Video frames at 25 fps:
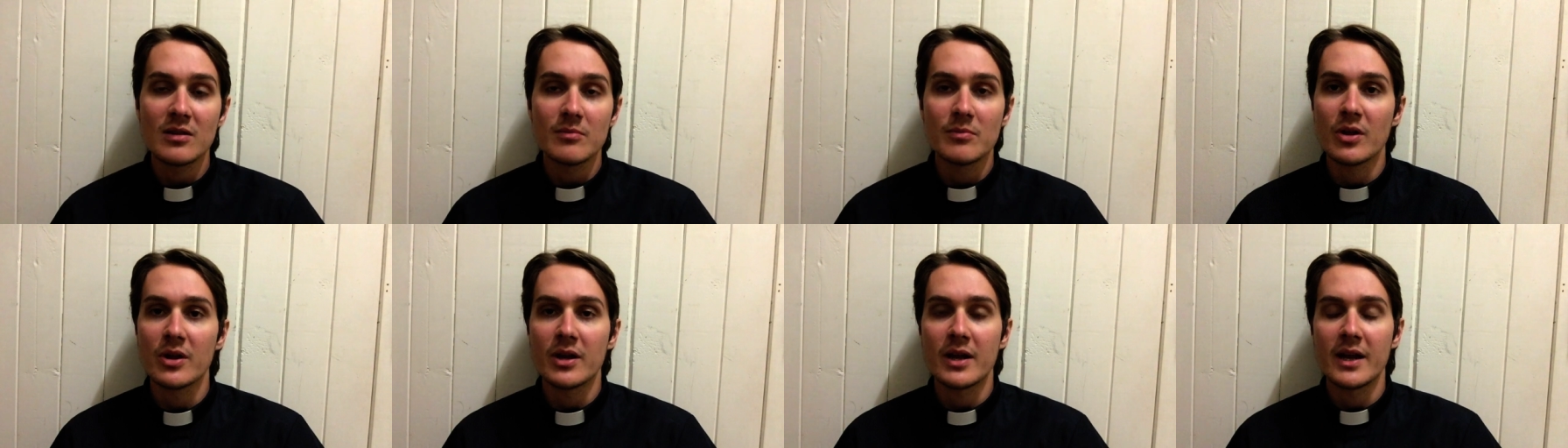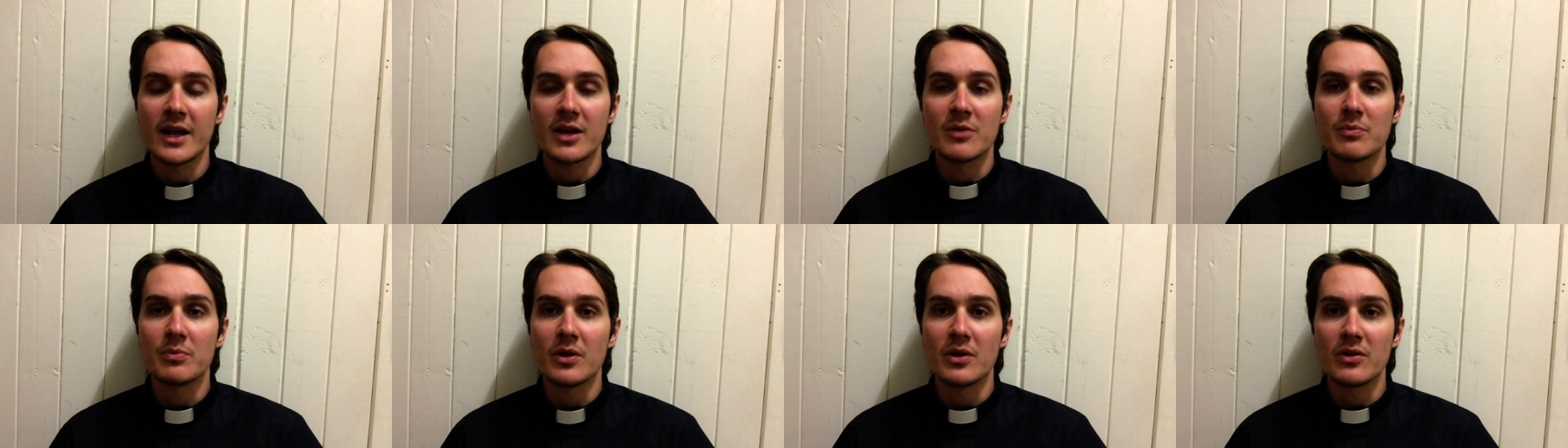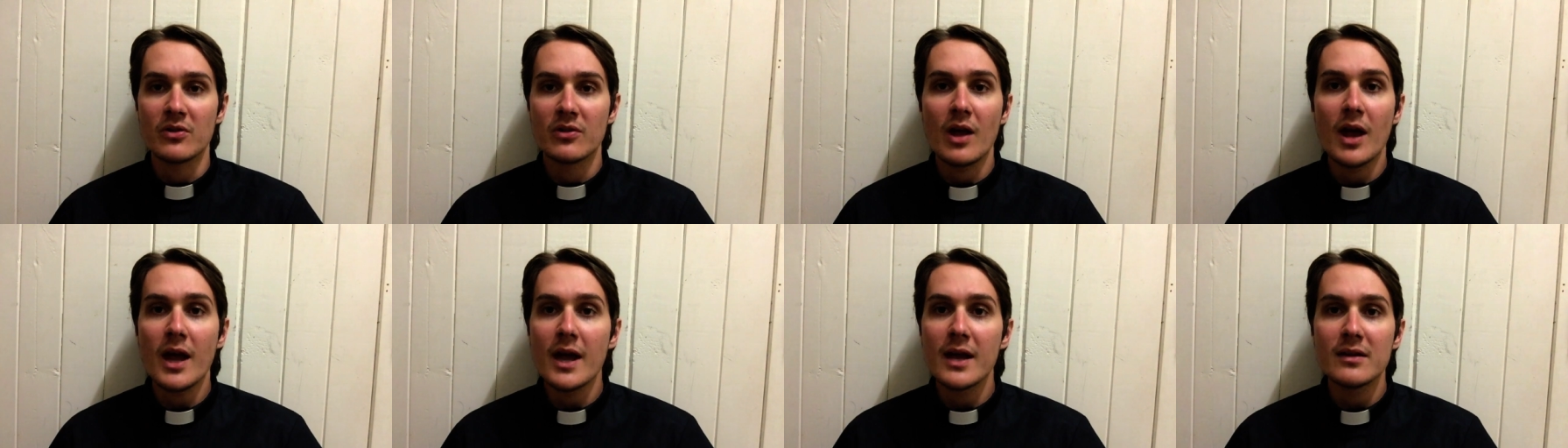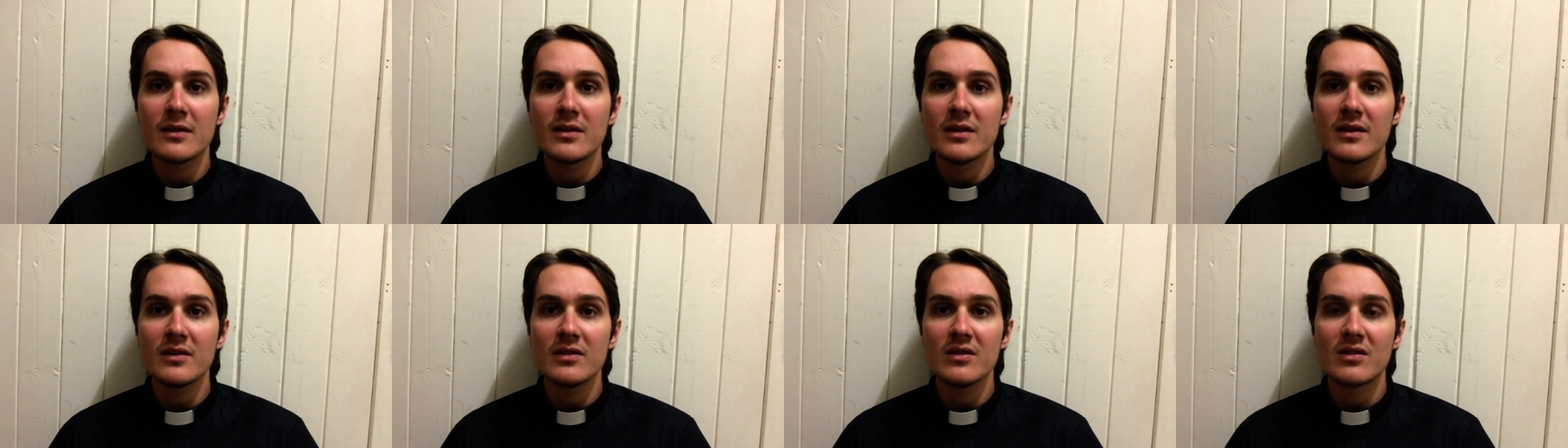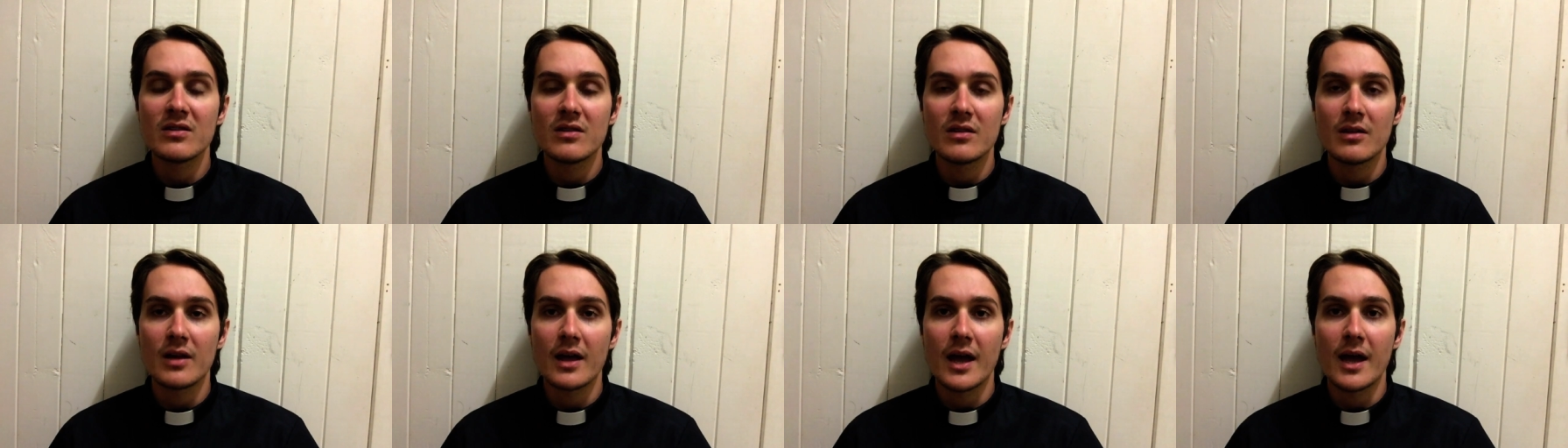I'm not an expert
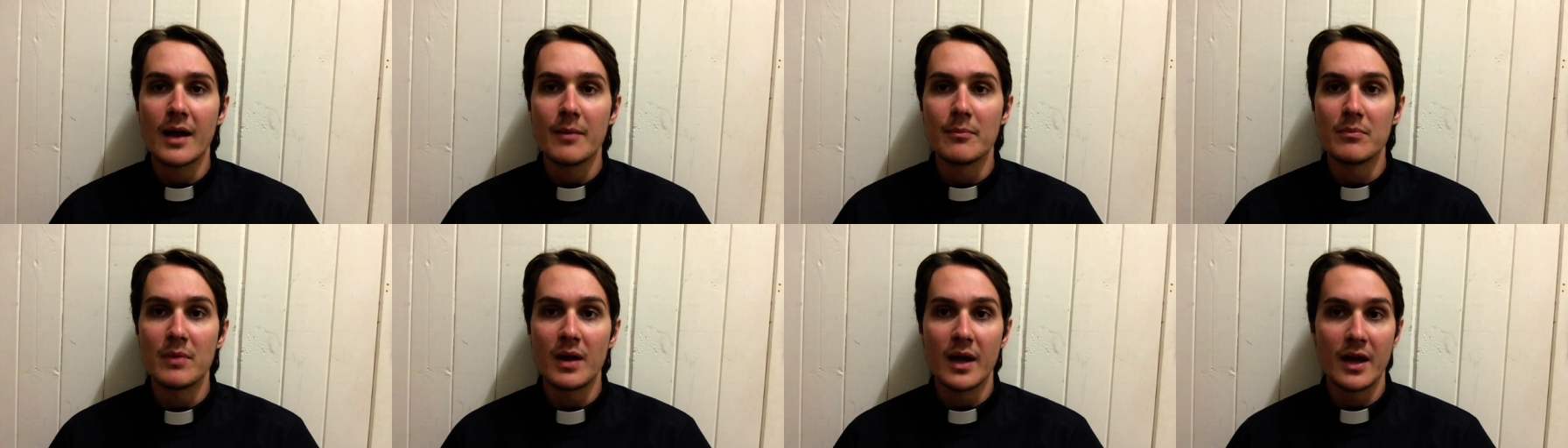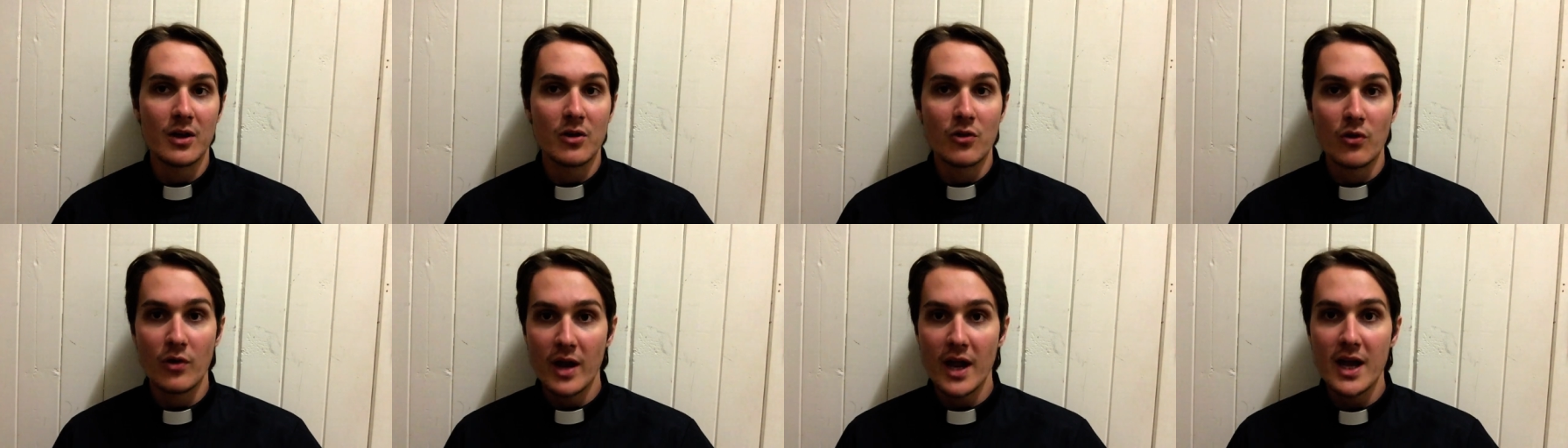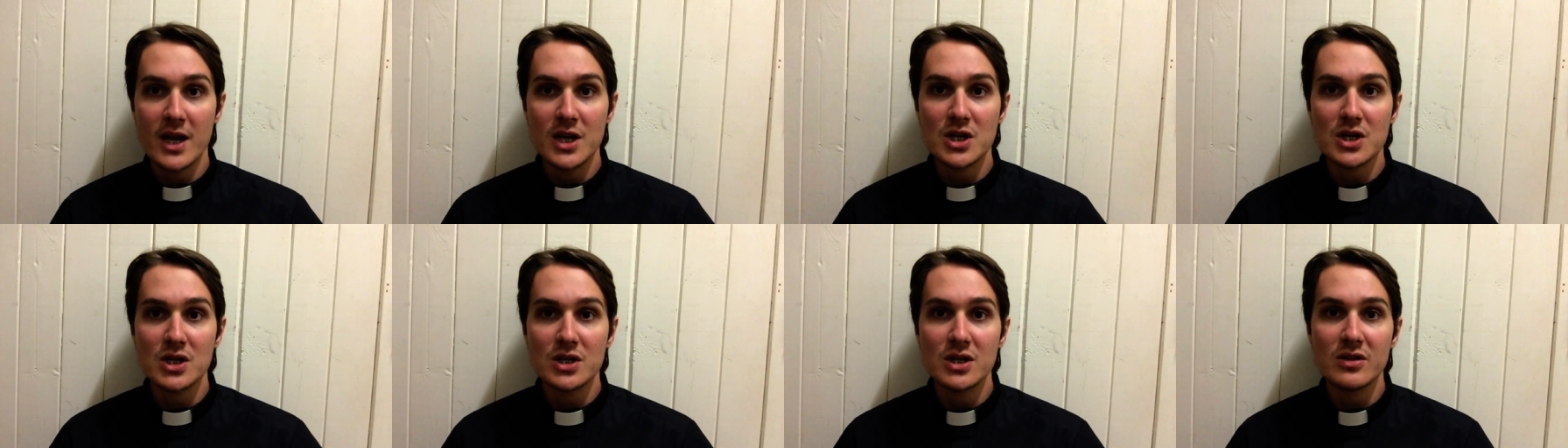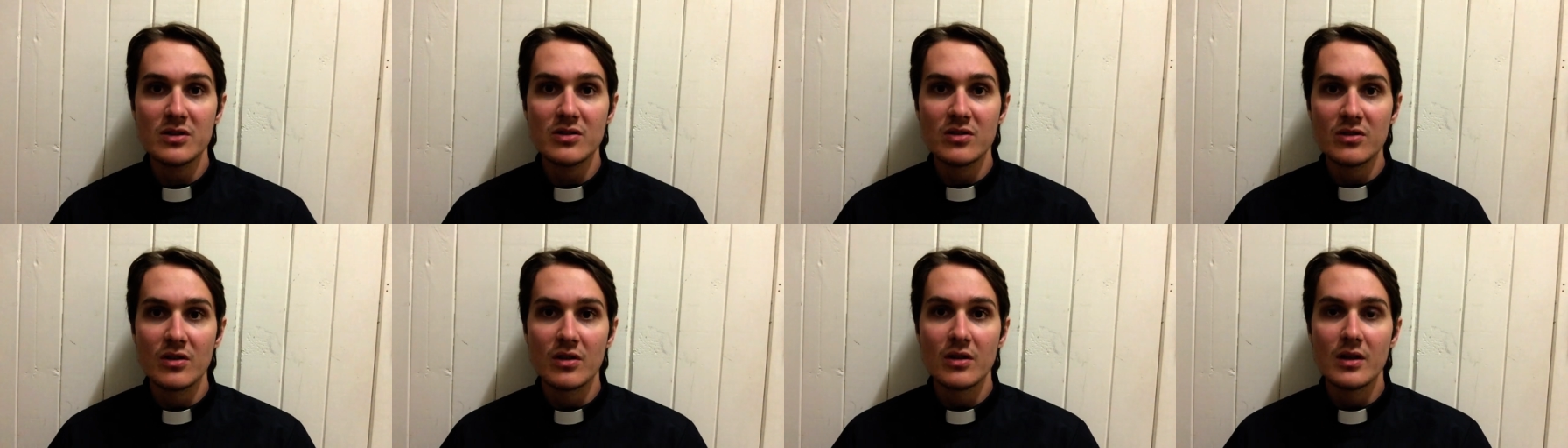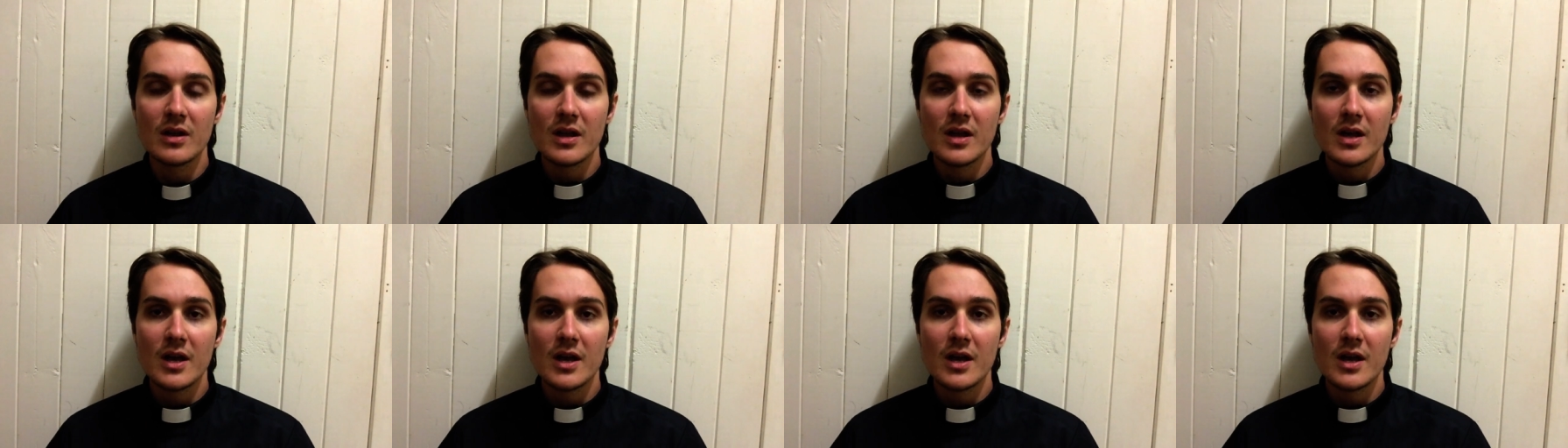scientist. I'm a creationist.